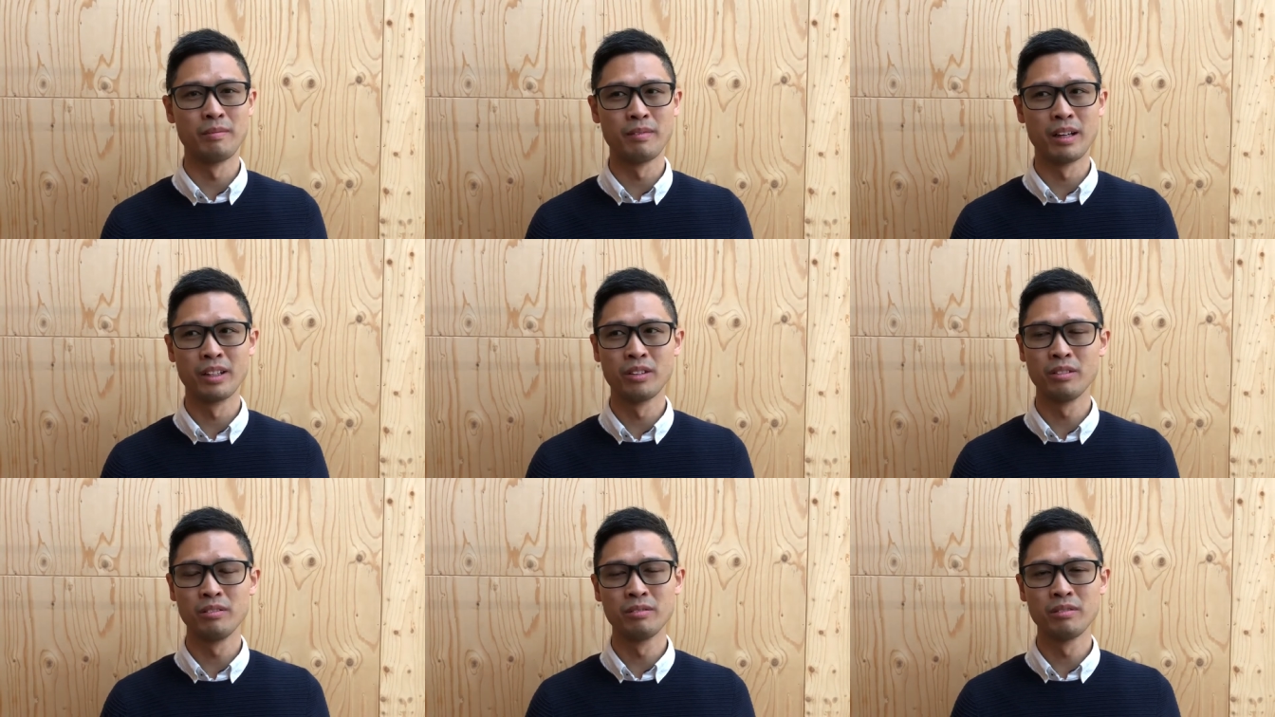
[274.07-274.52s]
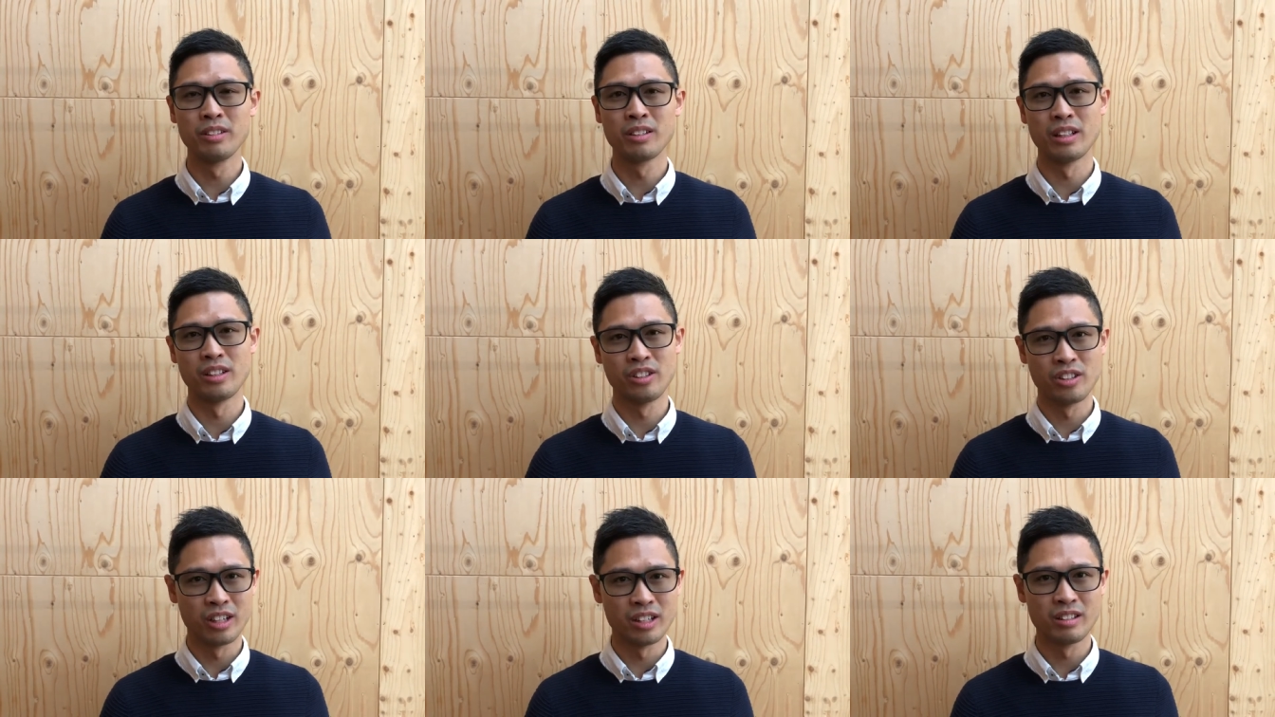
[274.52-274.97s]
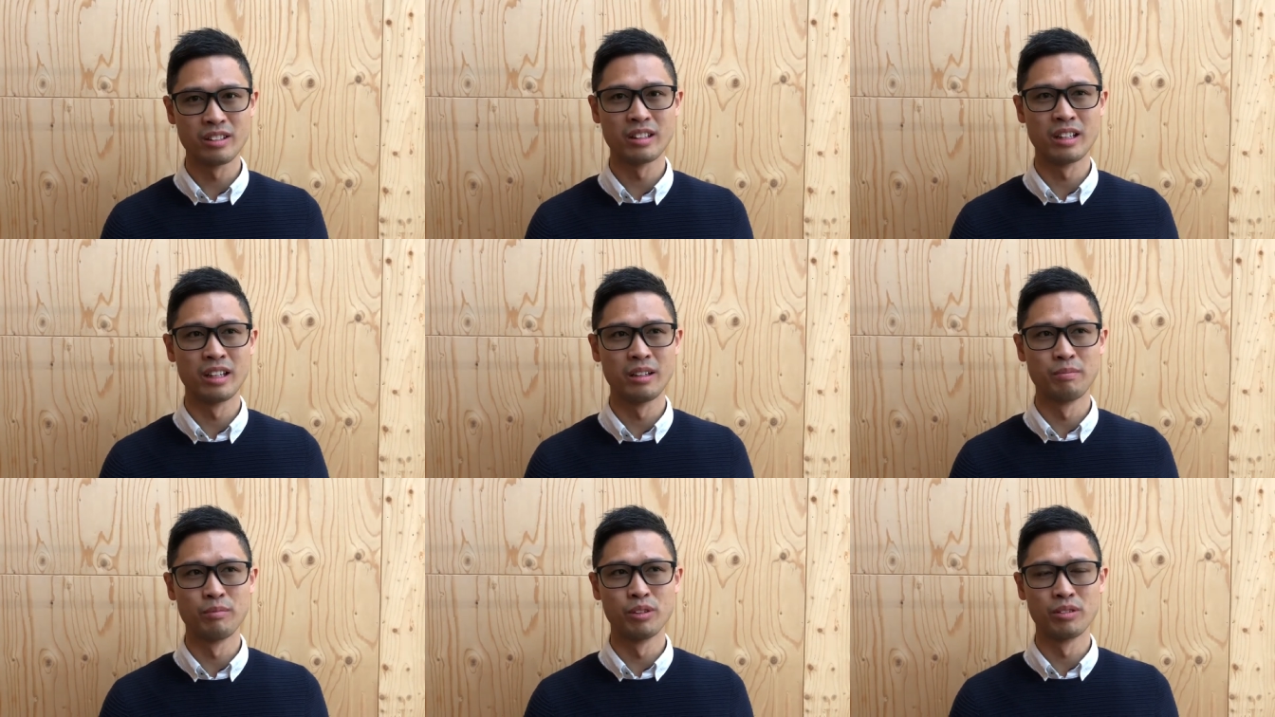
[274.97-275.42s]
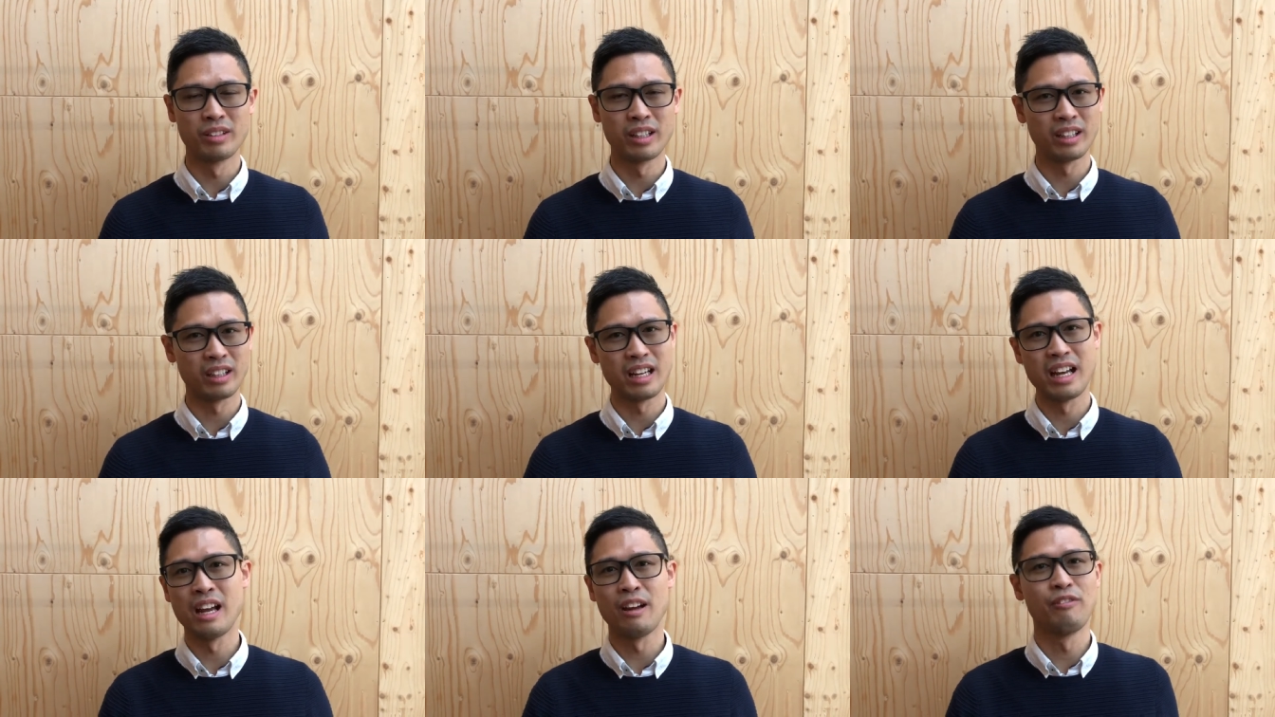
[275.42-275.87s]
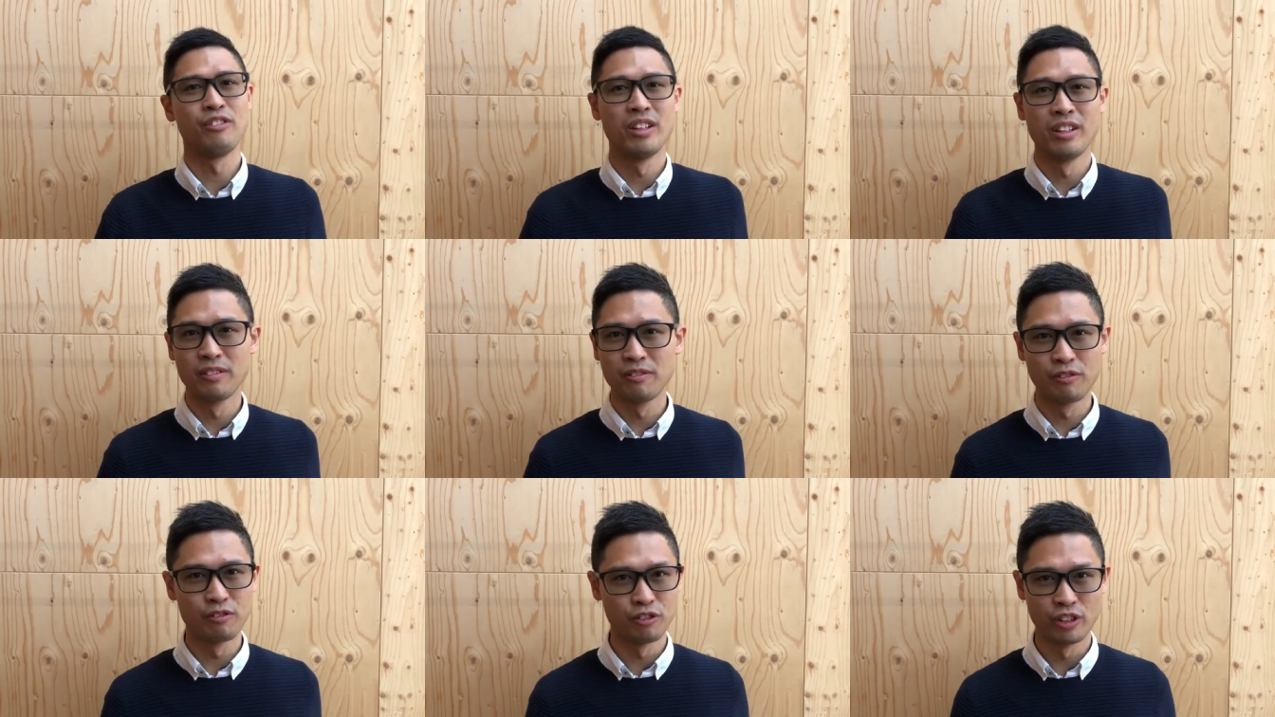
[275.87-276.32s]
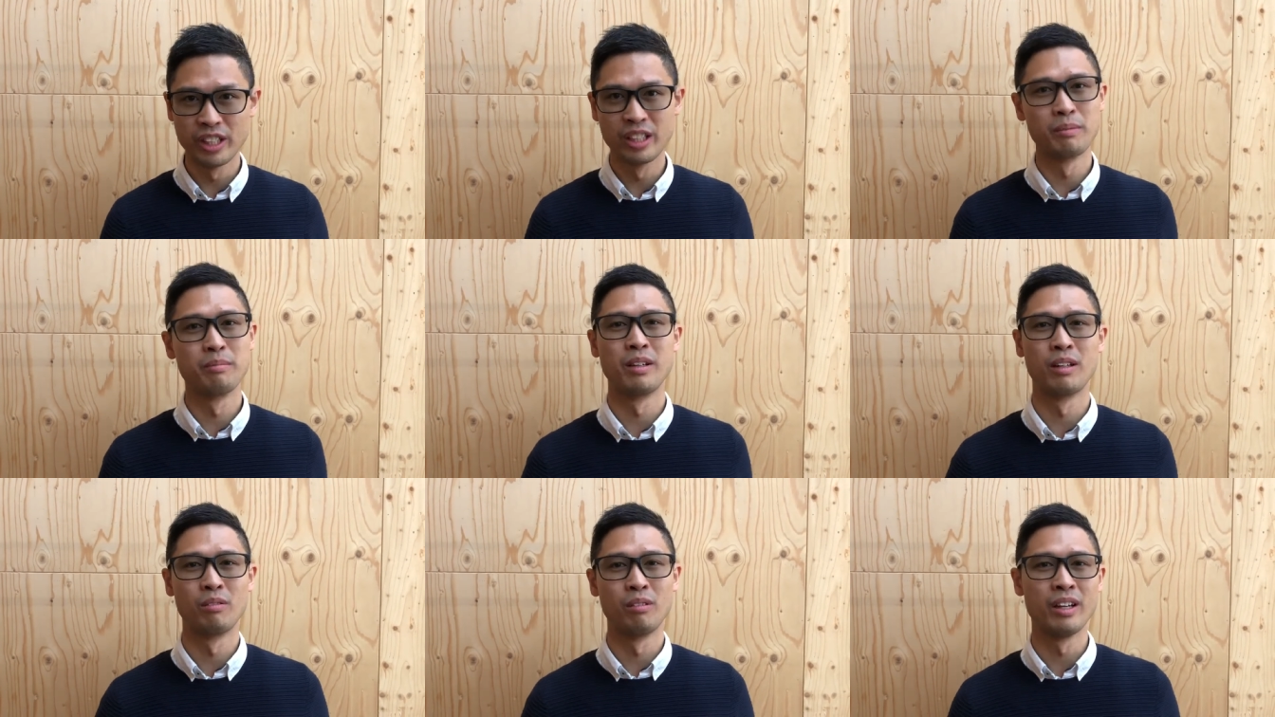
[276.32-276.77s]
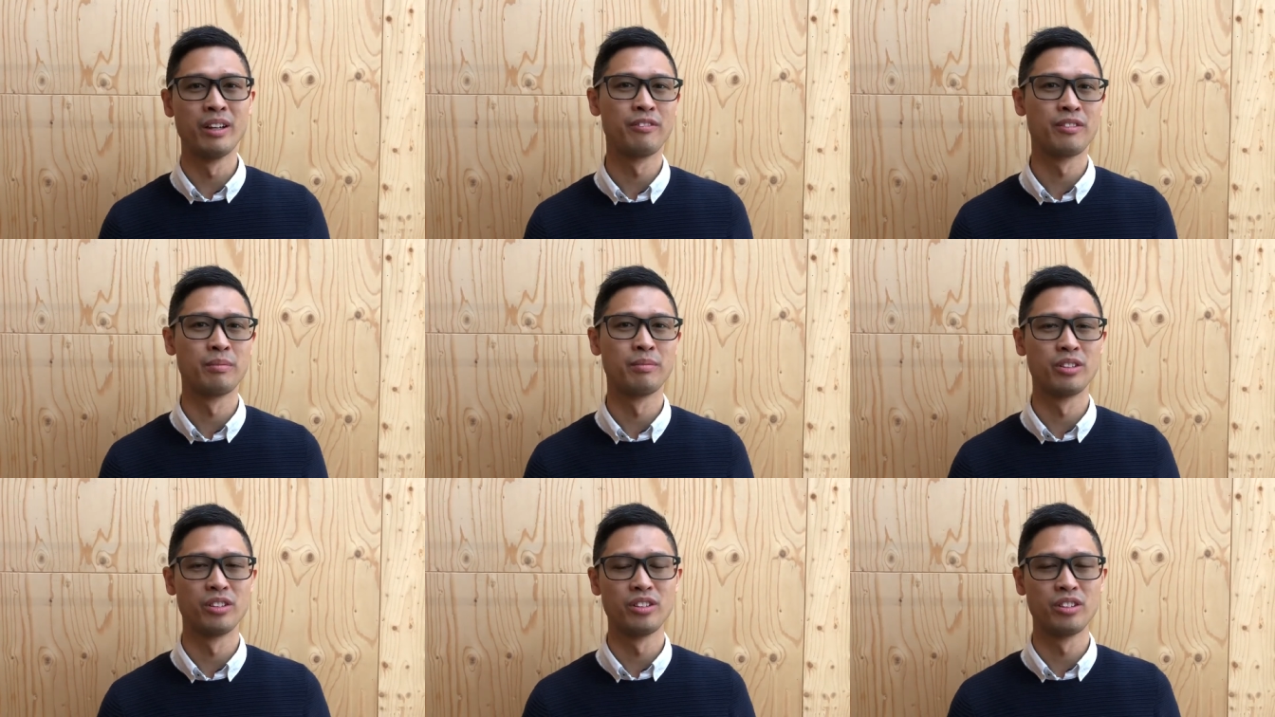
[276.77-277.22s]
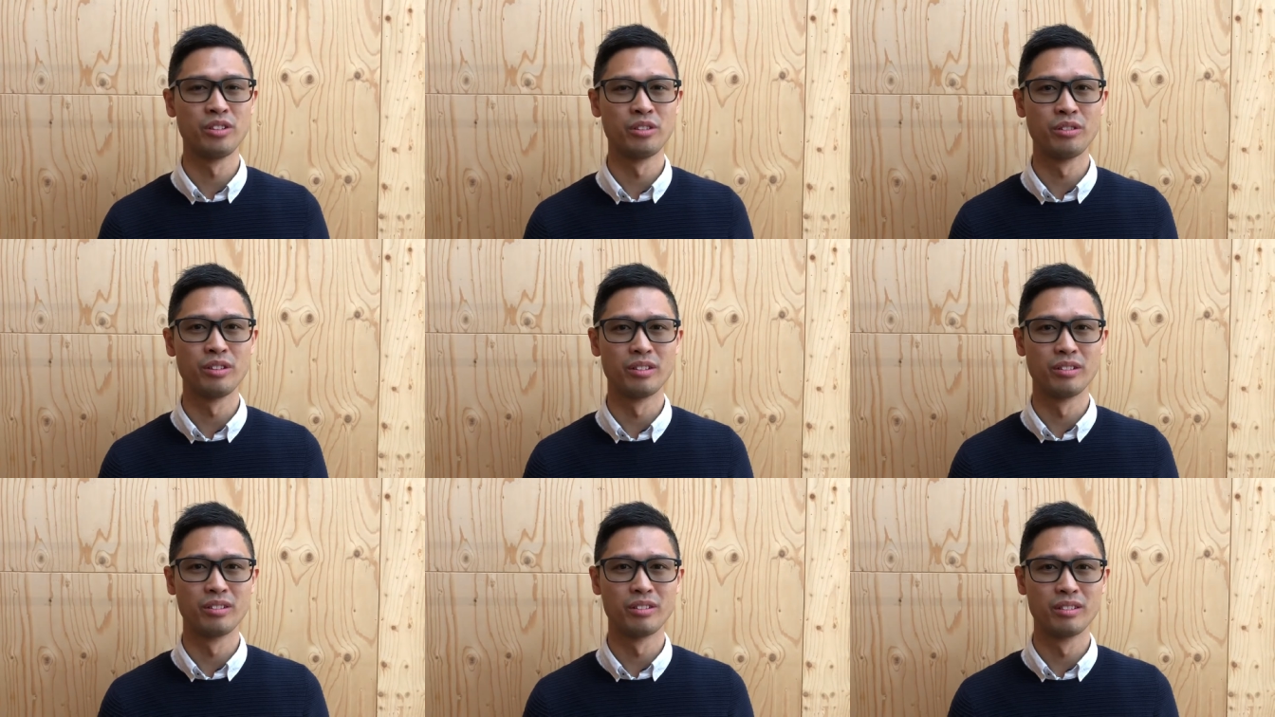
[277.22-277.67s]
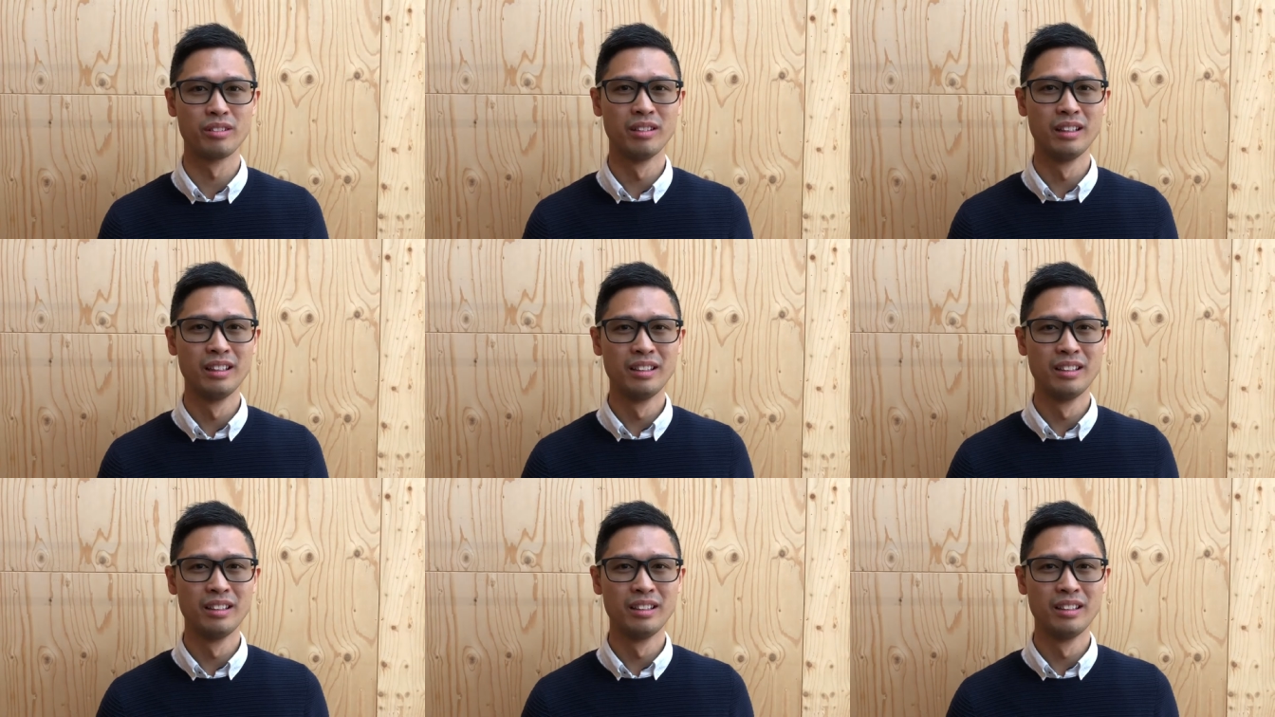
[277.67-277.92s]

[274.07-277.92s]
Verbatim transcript: I don't suggest uh, you take every freedom away from the students.